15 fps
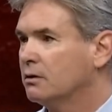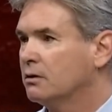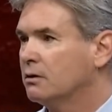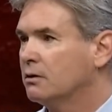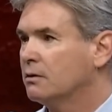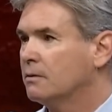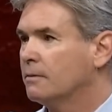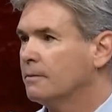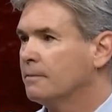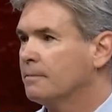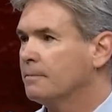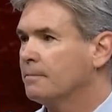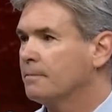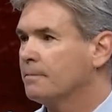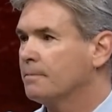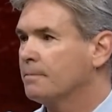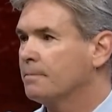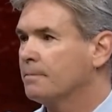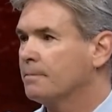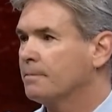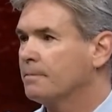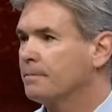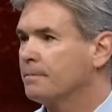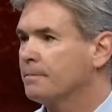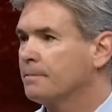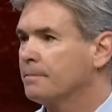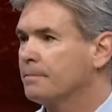Nobody speaks.